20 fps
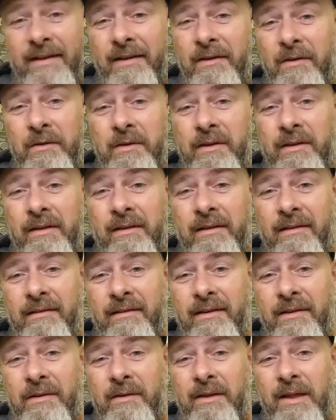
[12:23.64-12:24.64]
the old
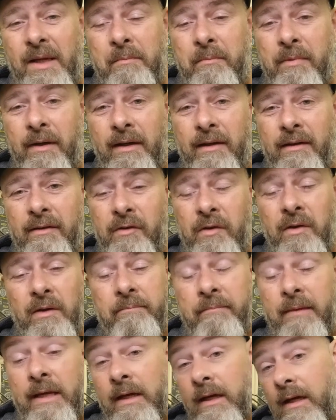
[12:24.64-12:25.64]
lambretta.
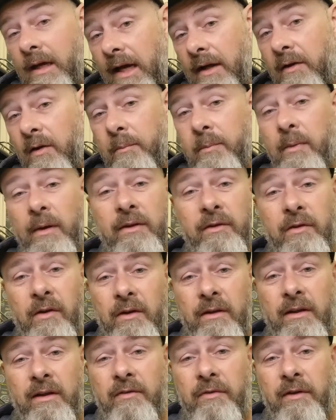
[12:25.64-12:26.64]
So I hope you
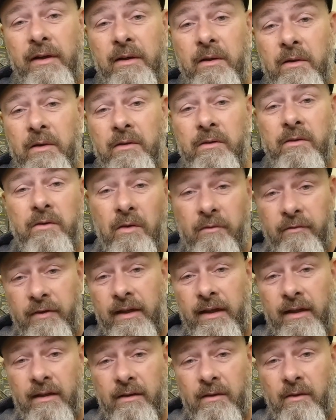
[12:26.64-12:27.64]
enjoyed this video. Don't
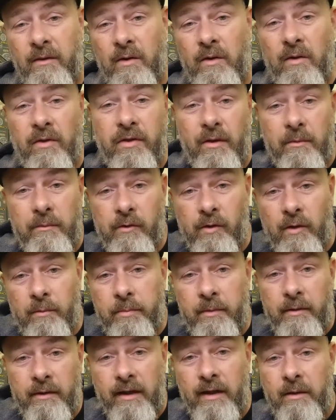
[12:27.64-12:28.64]
forget, do your thumbs
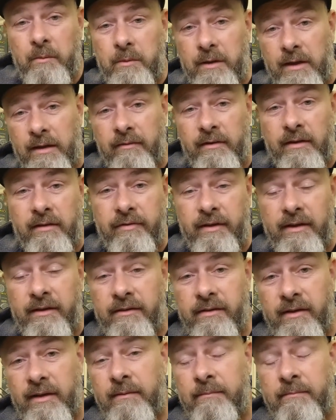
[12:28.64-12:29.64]
up or down, whatever you
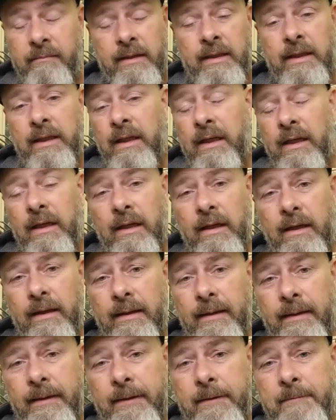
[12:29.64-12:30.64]
fancy.
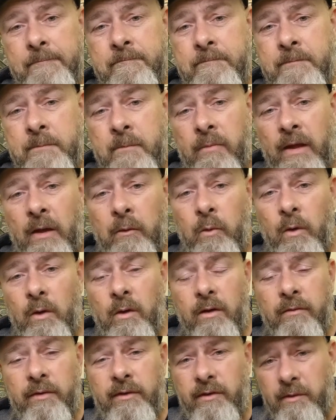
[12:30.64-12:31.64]
Run
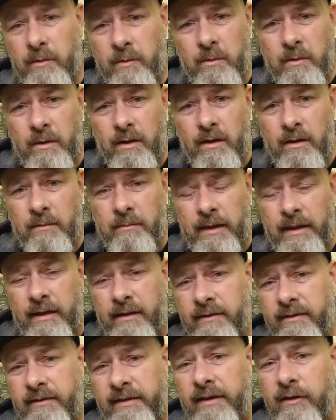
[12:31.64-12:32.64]
over to my
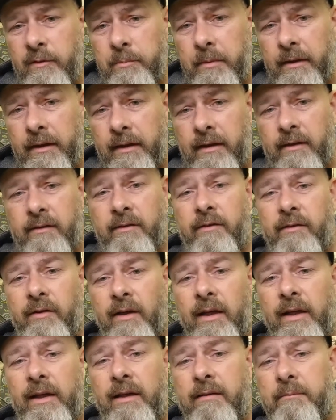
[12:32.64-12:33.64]
Teespring
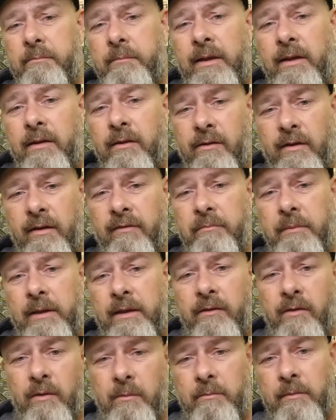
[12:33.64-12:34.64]
site, because I've
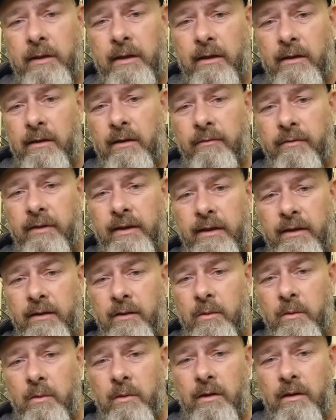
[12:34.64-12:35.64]
made some lovely
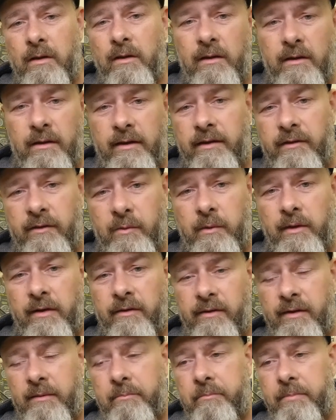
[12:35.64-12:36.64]
new hoodies with a
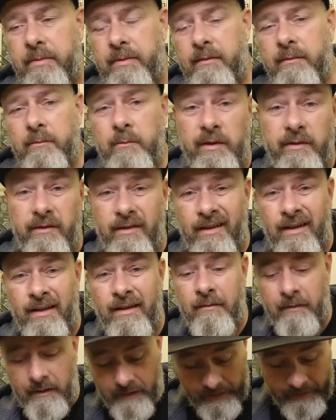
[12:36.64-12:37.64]
zip, which
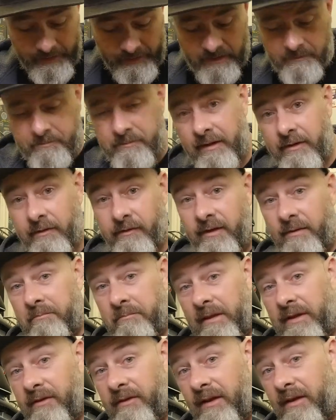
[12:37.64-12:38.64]
I like, because it
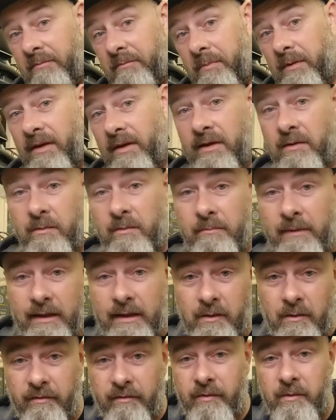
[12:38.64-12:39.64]
means I can put the old
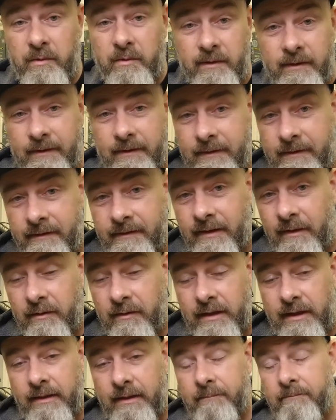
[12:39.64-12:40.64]
microphone
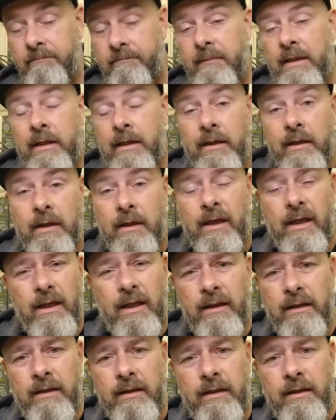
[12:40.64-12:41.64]
down there.
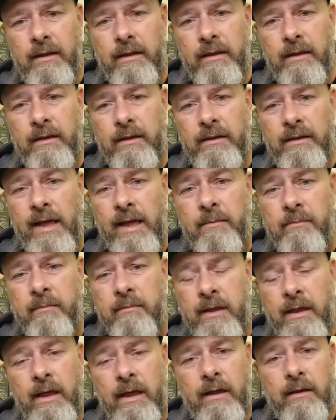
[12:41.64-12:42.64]
And yeah,
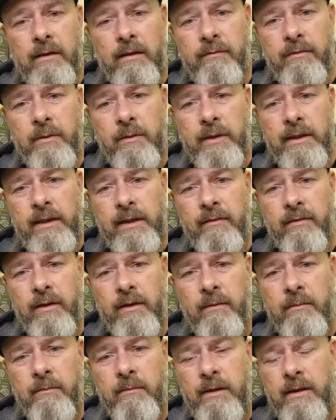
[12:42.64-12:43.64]
I'll love you and leave
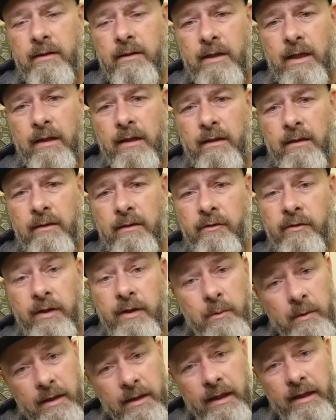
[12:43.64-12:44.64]
you, and see
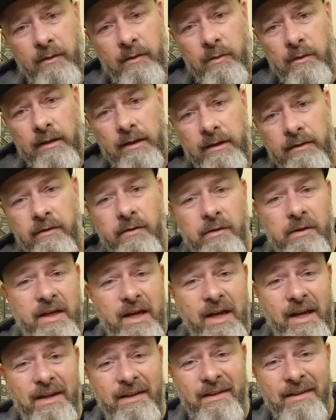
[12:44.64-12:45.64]
you in the next one, lads.
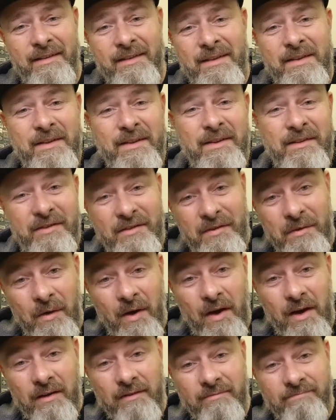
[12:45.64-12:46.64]
Okay,
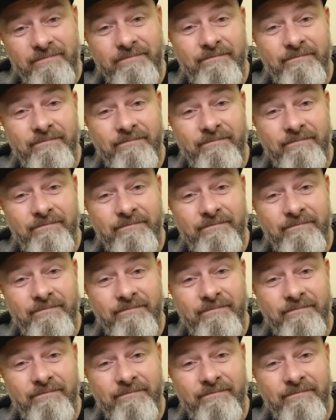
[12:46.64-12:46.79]
ta-ra.